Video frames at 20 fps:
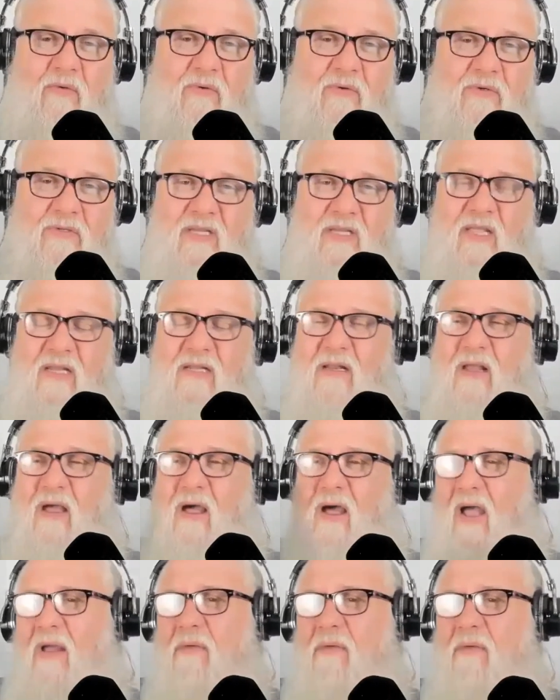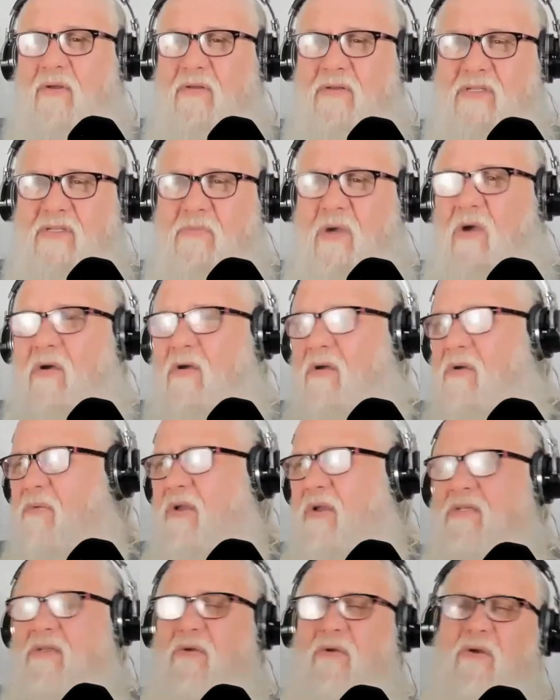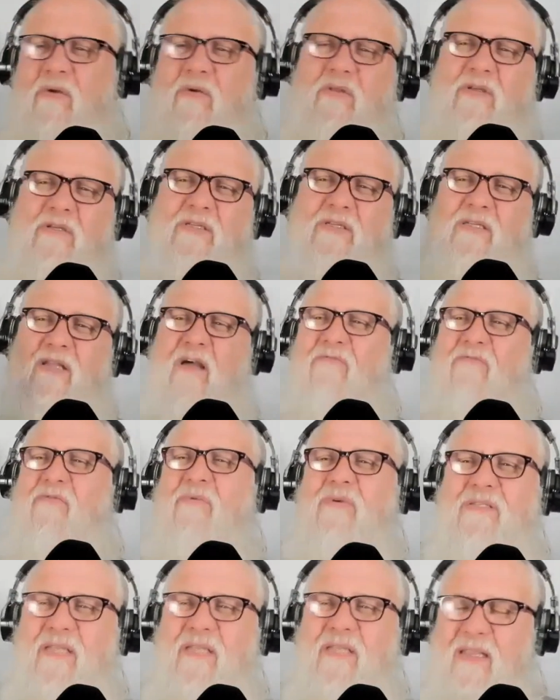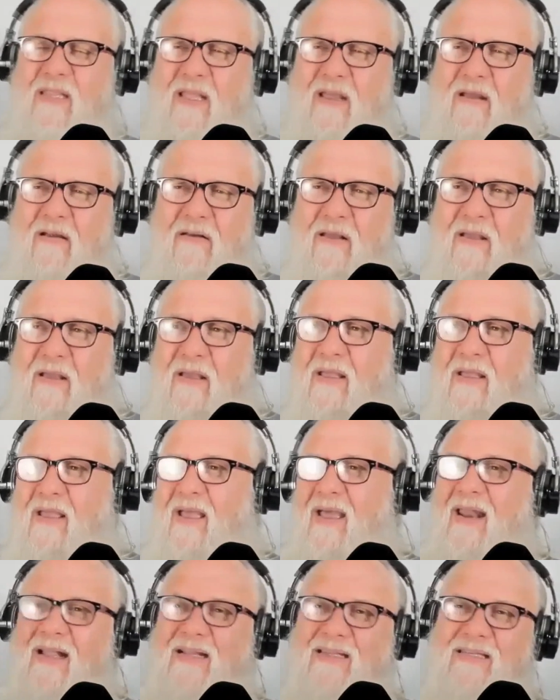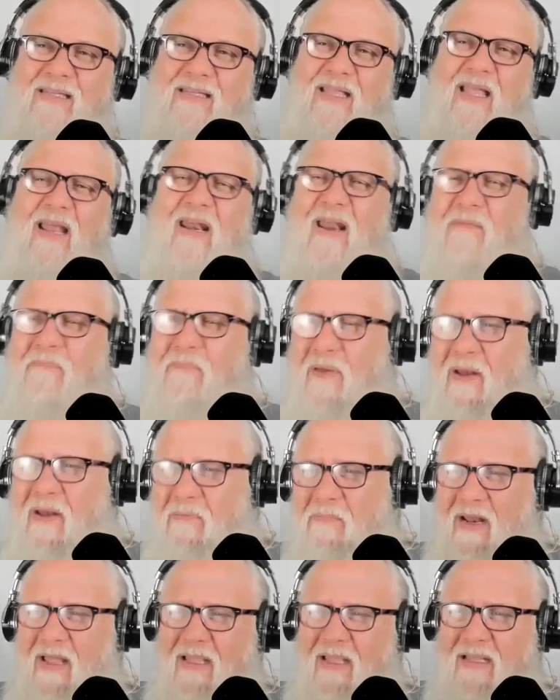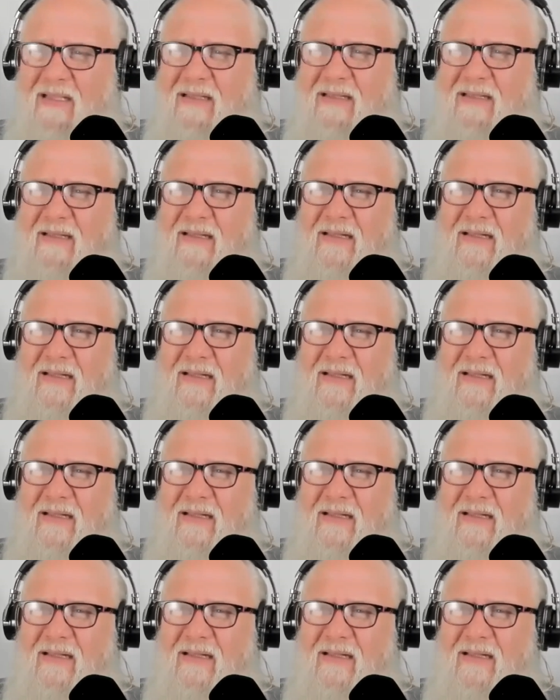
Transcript: everyone was getting high, and we were smoking, and we are doing all this stuff, and we're sitting there, and I'd stand up and I'd be like,